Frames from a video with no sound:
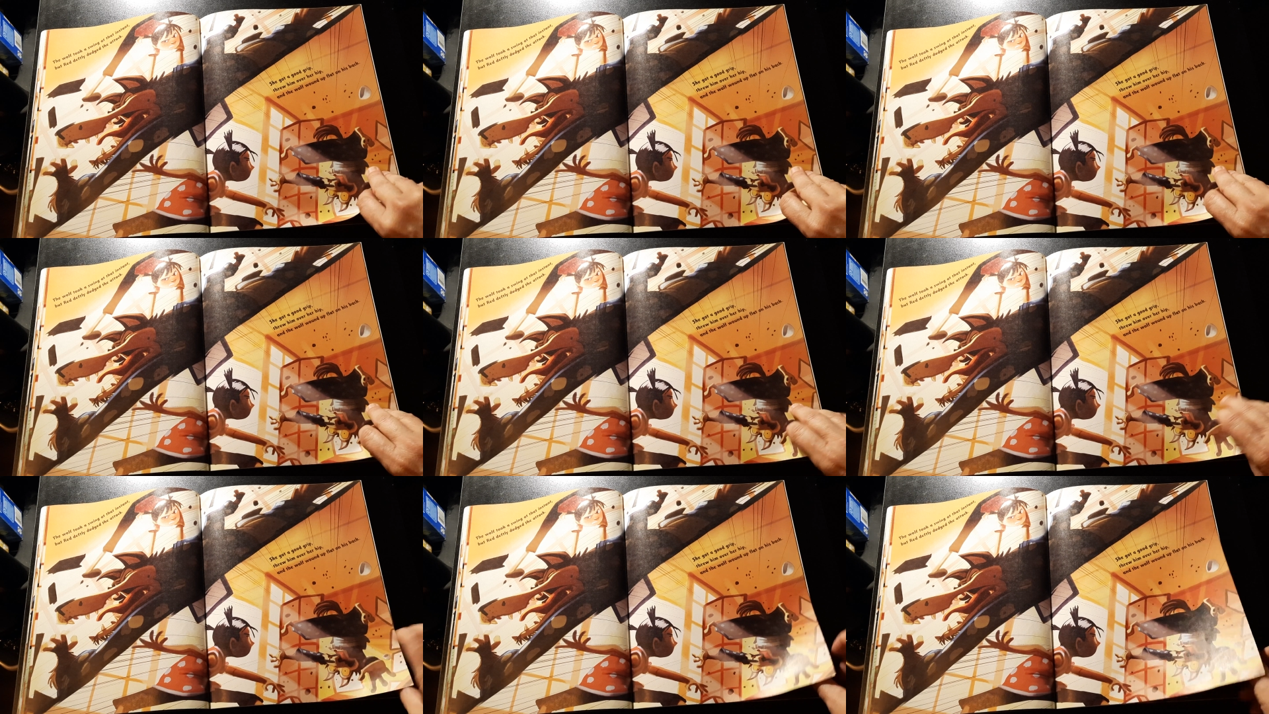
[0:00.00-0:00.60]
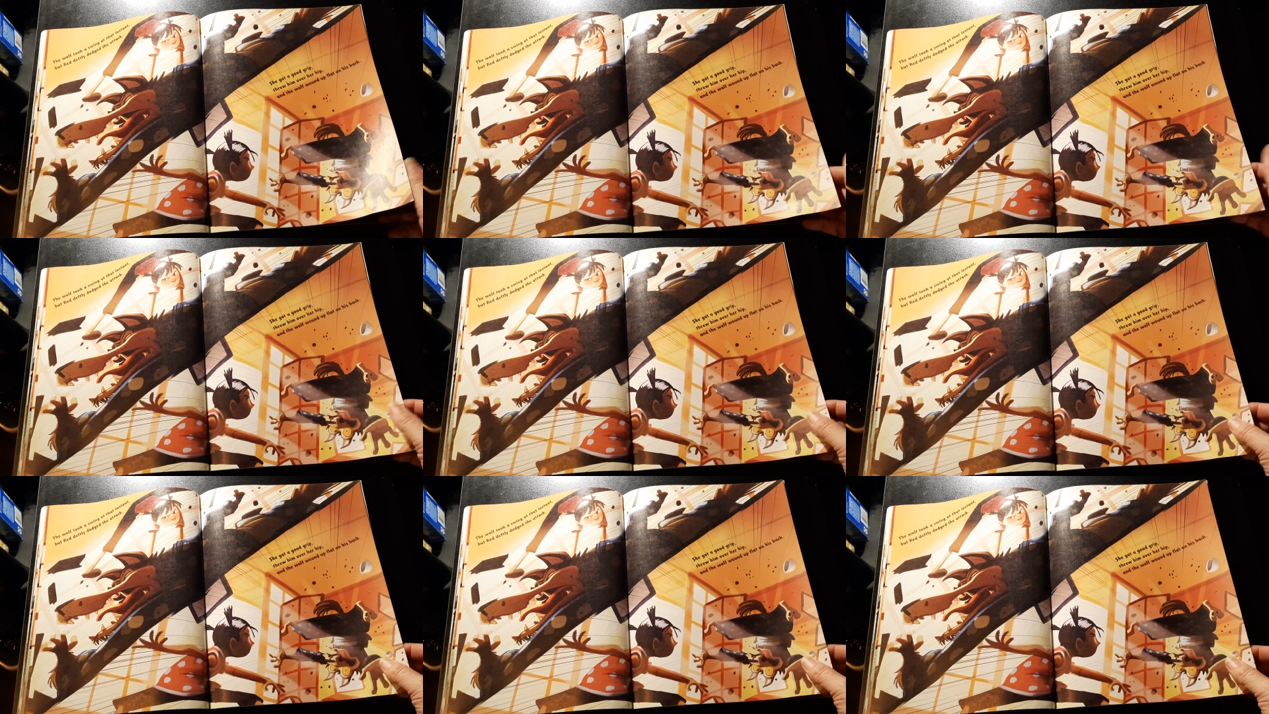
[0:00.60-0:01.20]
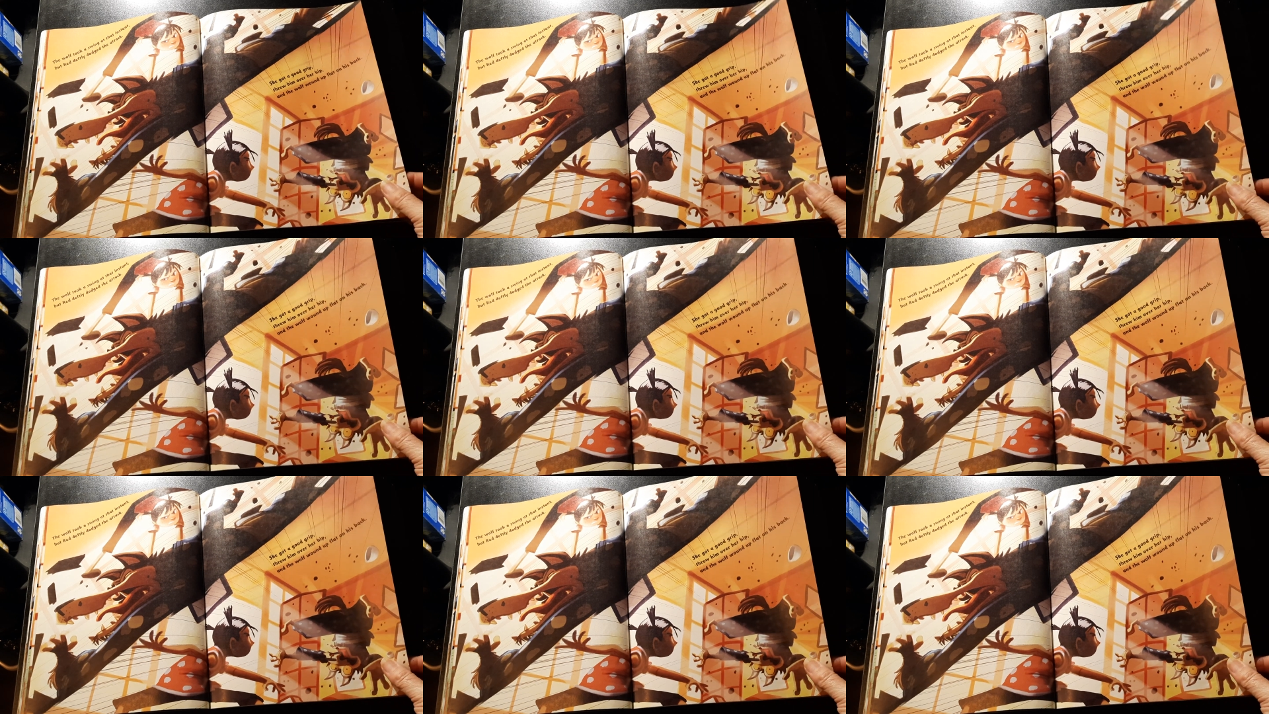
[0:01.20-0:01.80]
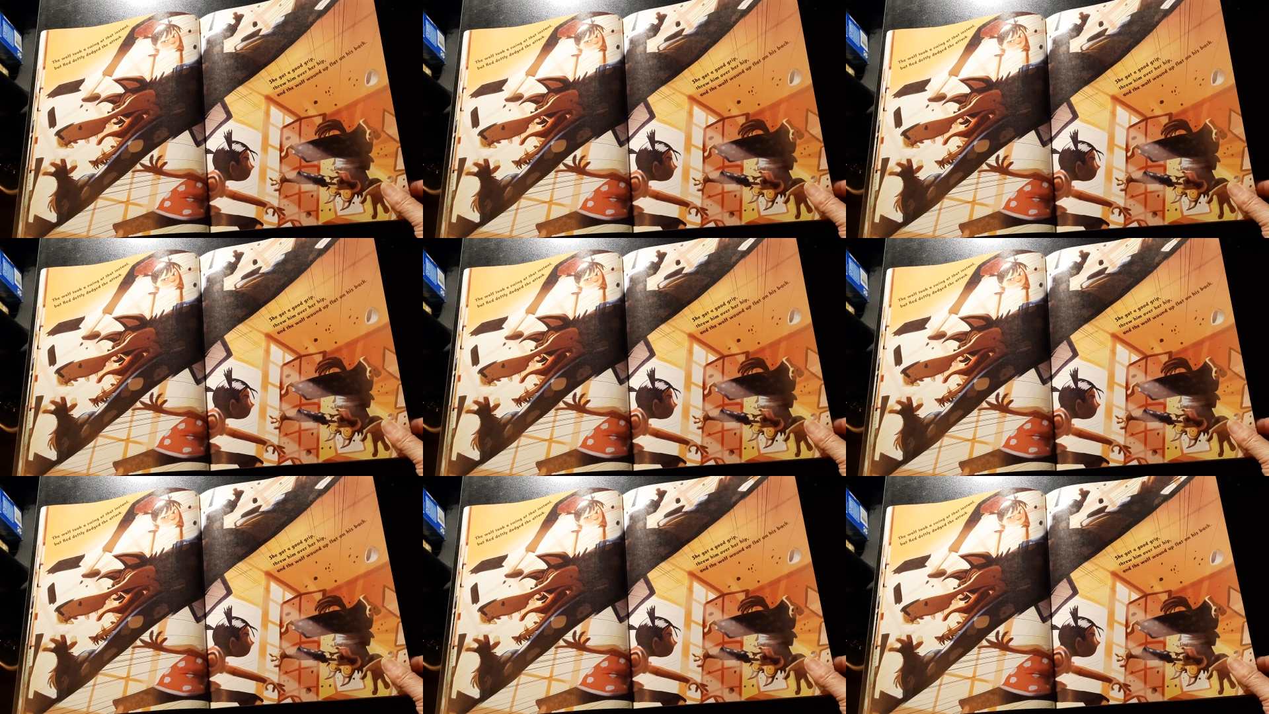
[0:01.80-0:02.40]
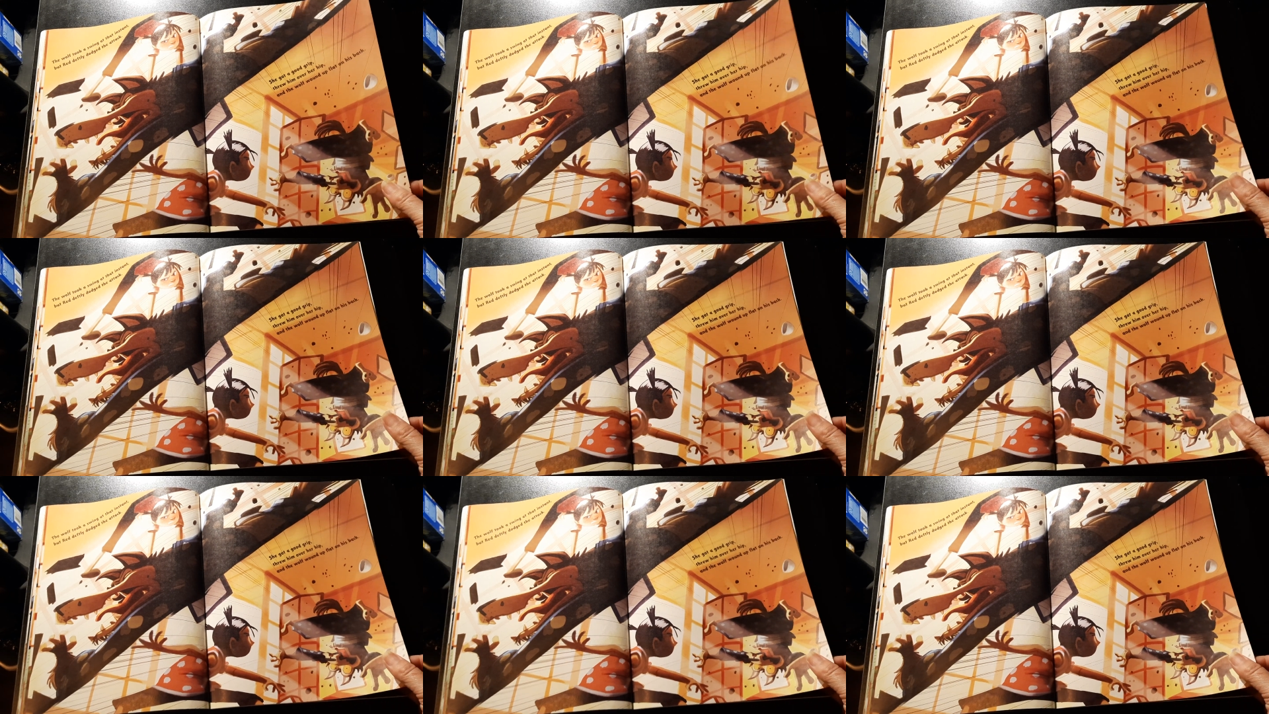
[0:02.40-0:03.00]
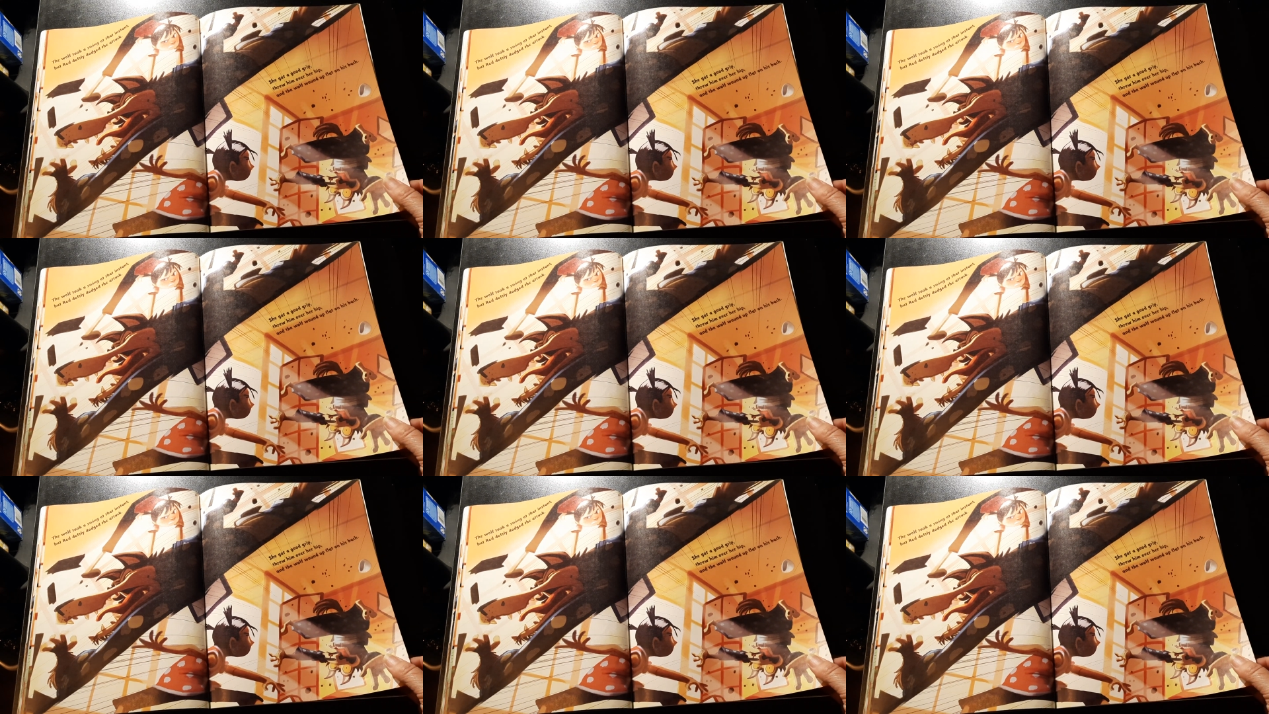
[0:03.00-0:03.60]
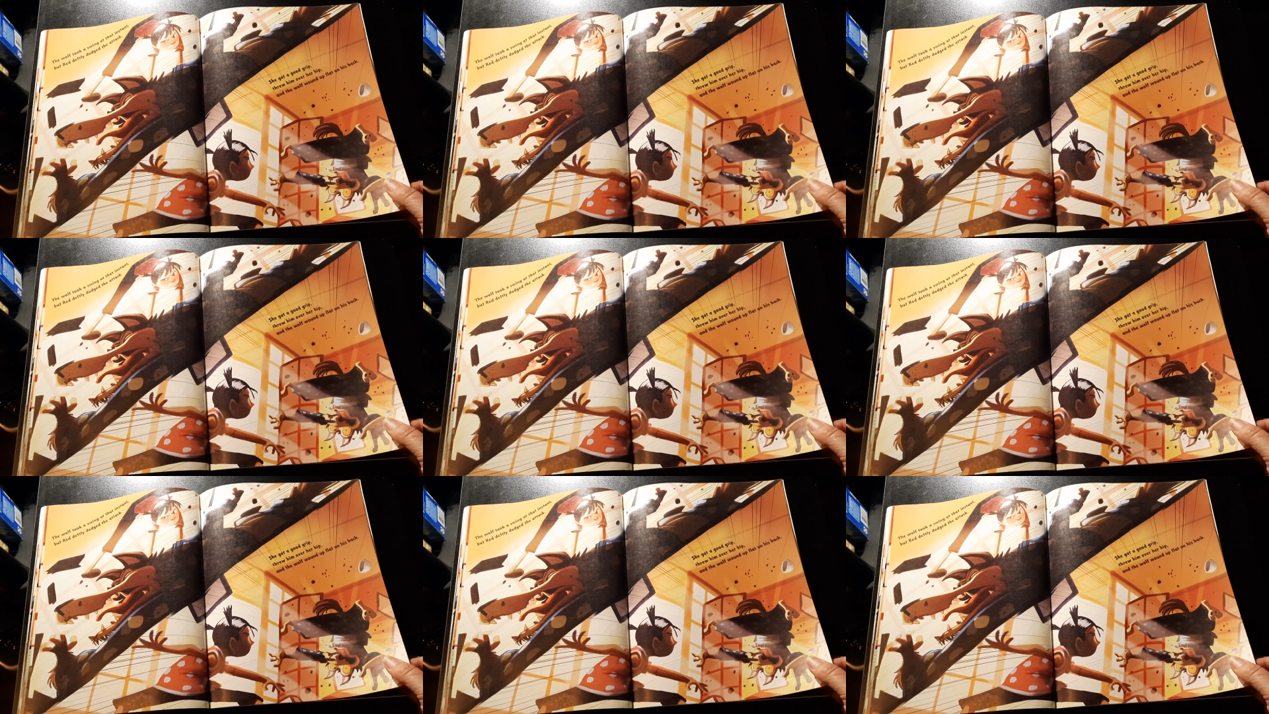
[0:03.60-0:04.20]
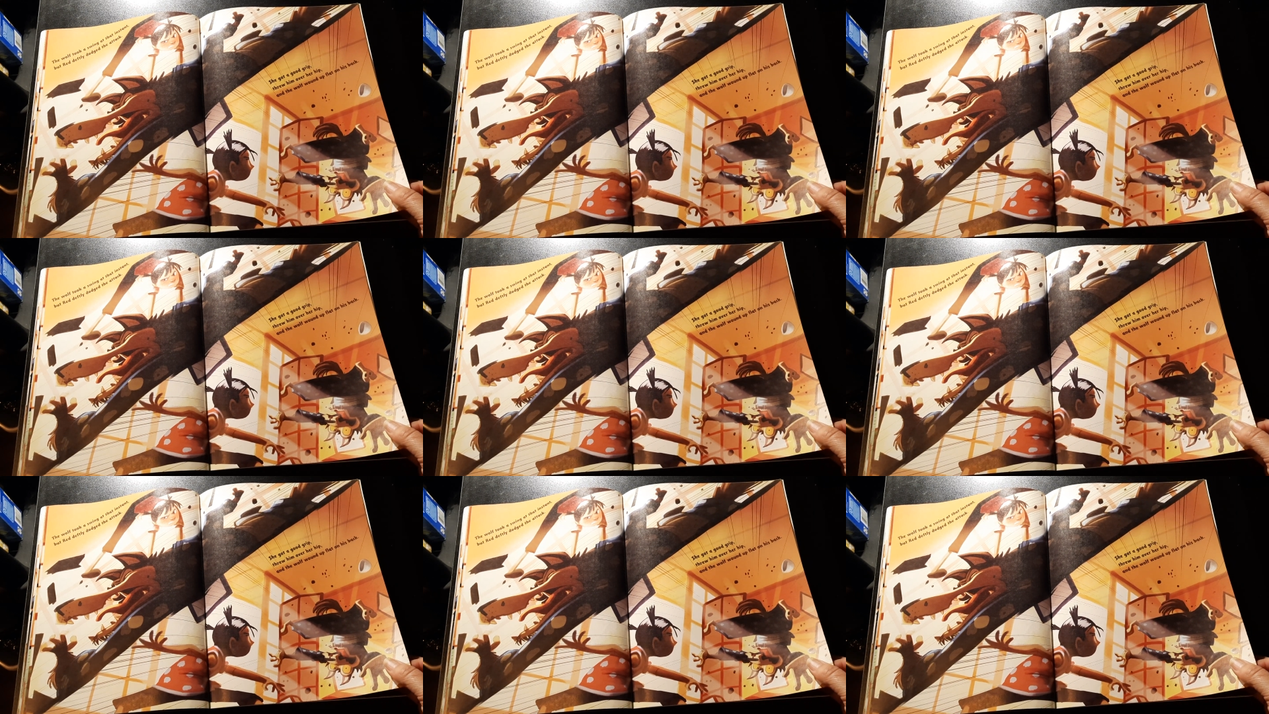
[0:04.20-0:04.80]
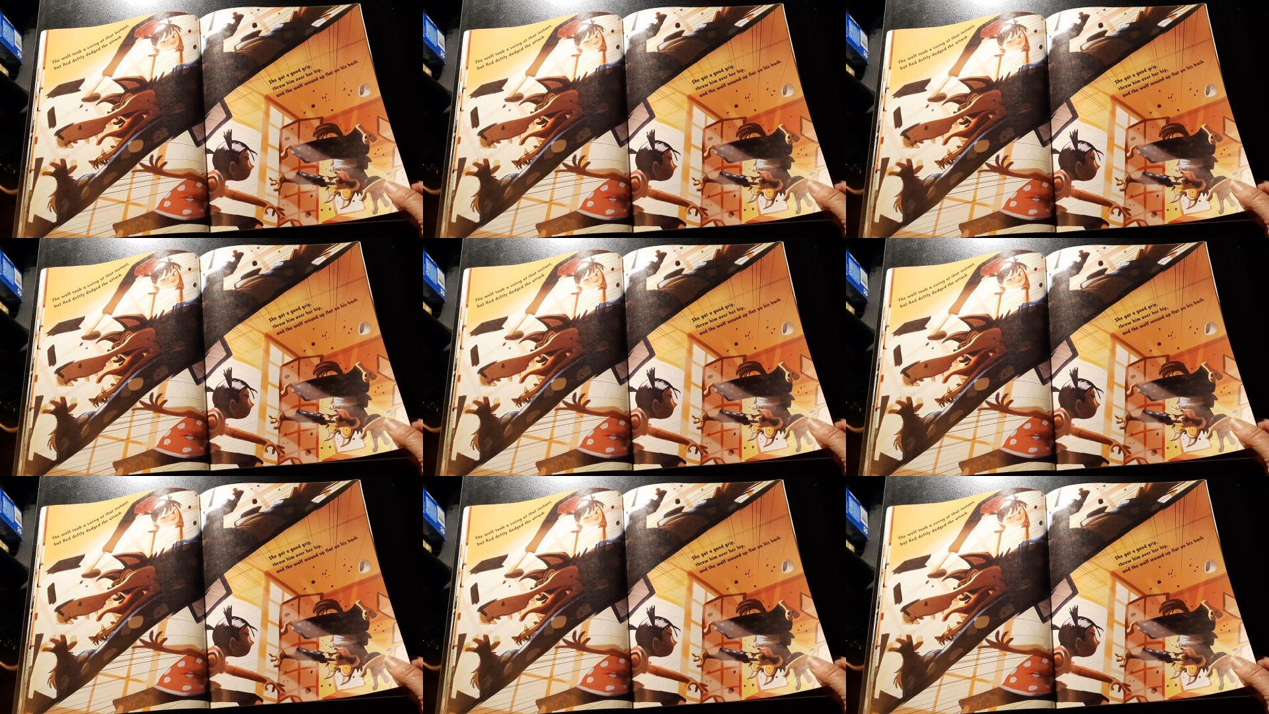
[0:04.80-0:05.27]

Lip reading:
(no speaker visible)